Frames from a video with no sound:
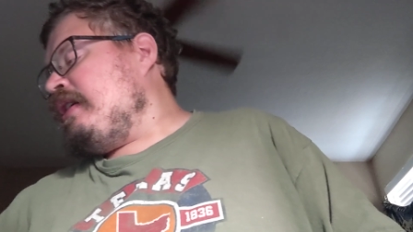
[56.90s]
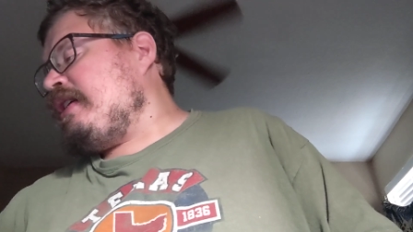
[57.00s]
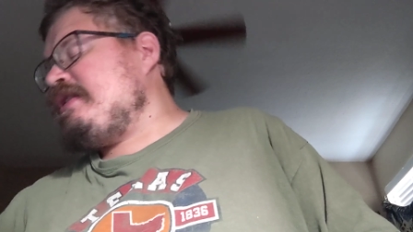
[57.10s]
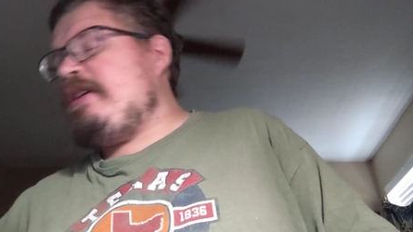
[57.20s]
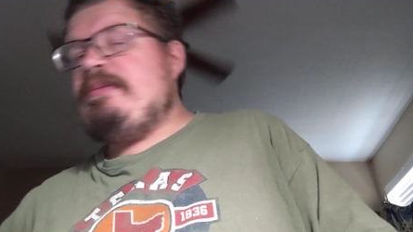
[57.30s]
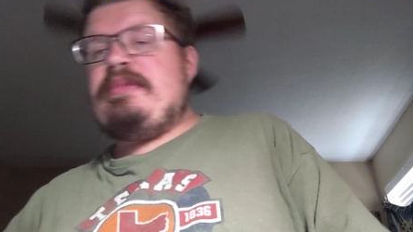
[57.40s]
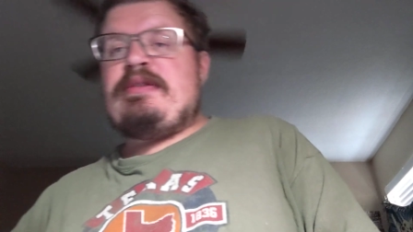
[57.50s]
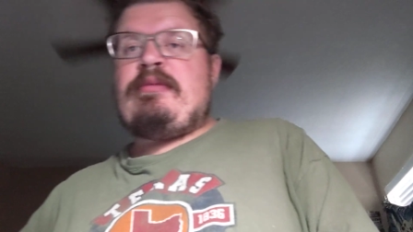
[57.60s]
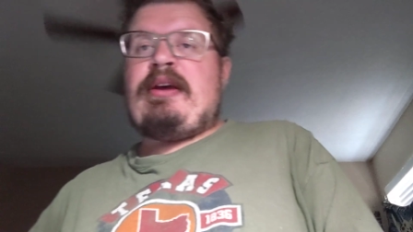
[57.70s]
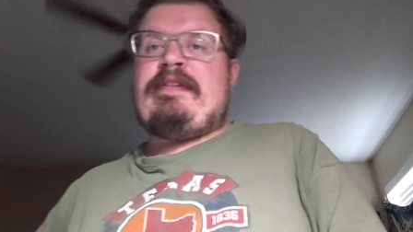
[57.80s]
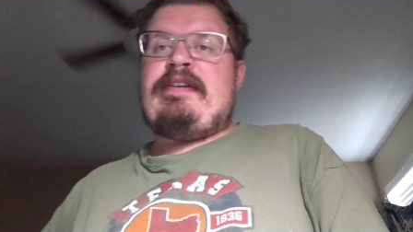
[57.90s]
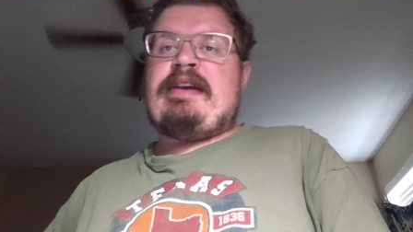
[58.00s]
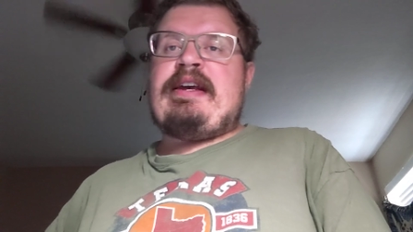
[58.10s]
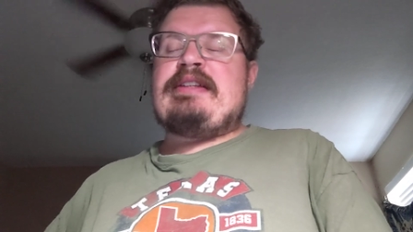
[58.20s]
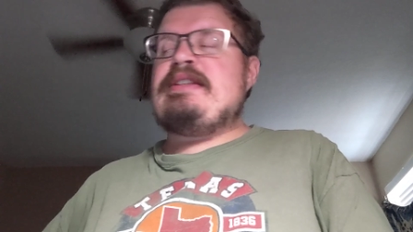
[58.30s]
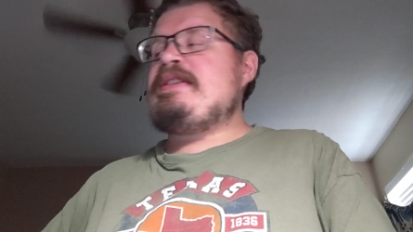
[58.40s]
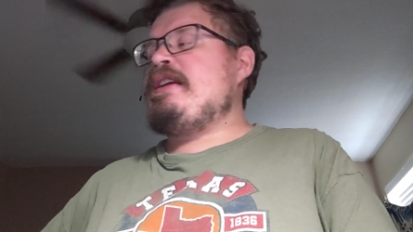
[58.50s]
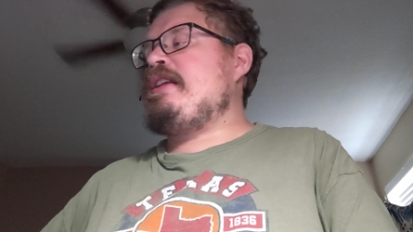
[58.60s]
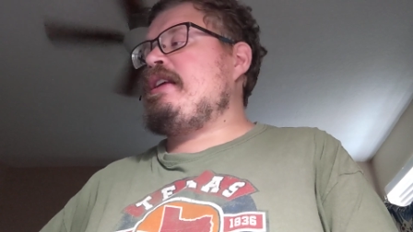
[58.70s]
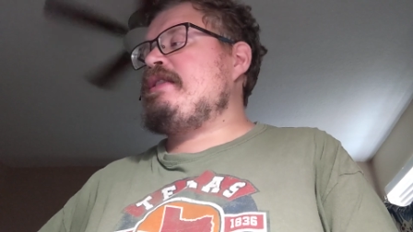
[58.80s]
Next up is one of my favorite costumes,
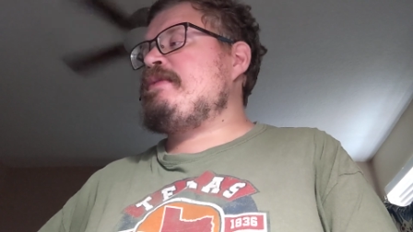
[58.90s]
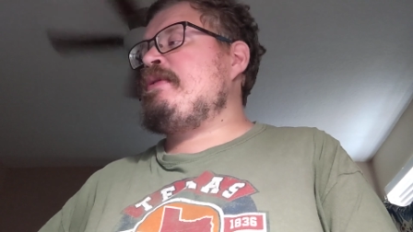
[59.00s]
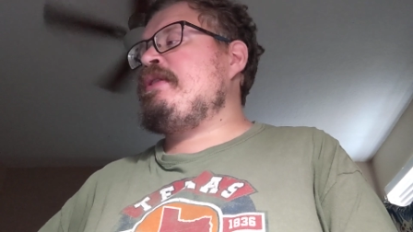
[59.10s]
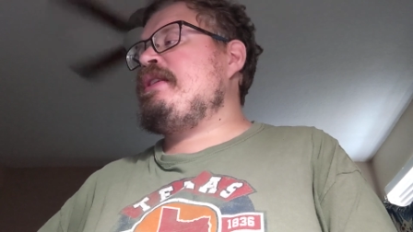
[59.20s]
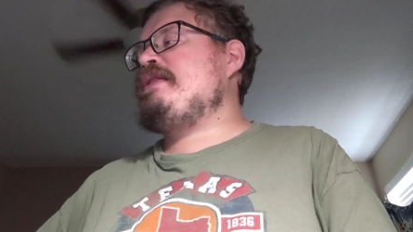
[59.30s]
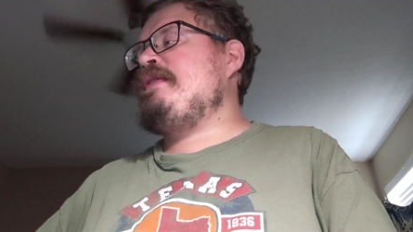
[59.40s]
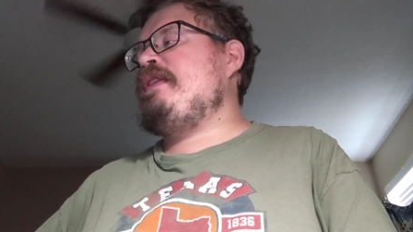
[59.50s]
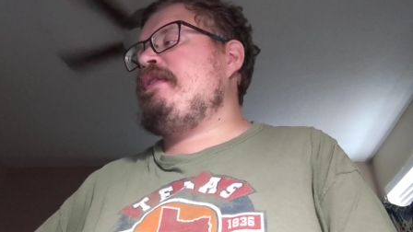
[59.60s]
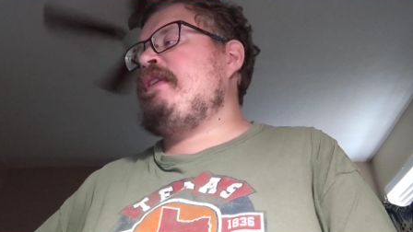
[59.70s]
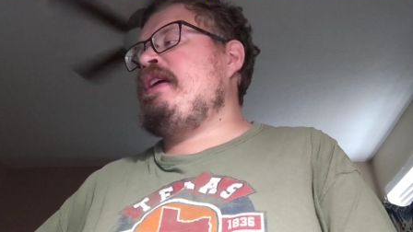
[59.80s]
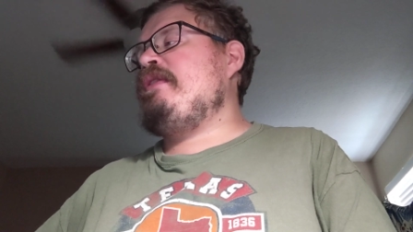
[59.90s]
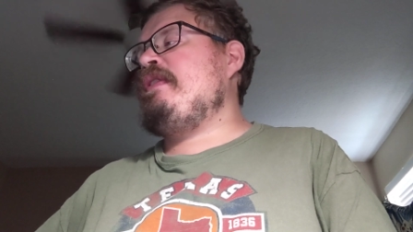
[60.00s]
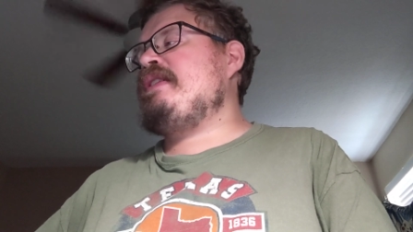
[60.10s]
and I collect this one, and it's a 55,